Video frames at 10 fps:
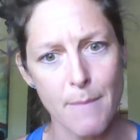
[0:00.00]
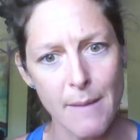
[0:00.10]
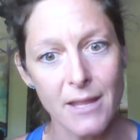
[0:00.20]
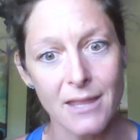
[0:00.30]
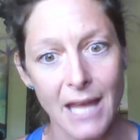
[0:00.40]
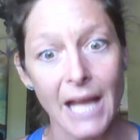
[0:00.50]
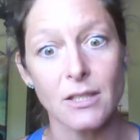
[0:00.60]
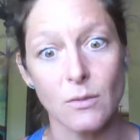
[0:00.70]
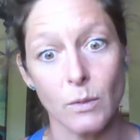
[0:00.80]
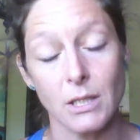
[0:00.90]
Maybe
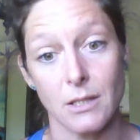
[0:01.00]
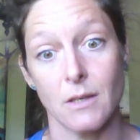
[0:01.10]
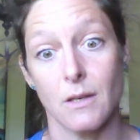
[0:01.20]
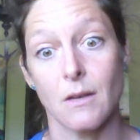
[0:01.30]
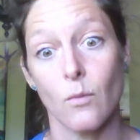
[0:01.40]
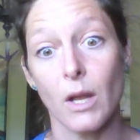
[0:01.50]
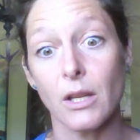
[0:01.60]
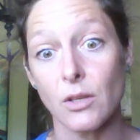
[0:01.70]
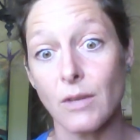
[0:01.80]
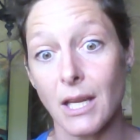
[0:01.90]
that's what
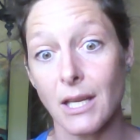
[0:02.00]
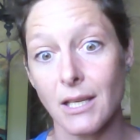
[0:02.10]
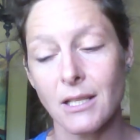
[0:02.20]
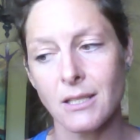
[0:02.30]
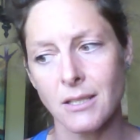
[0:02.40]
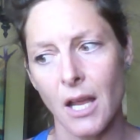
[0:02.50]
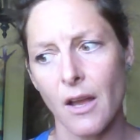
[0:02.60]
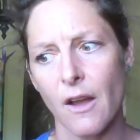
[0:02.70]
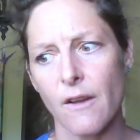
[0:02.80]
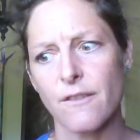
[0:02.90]
you need instead
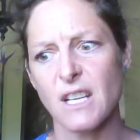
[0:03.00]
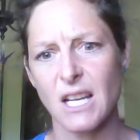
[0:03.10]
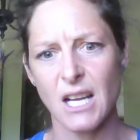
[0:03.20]
of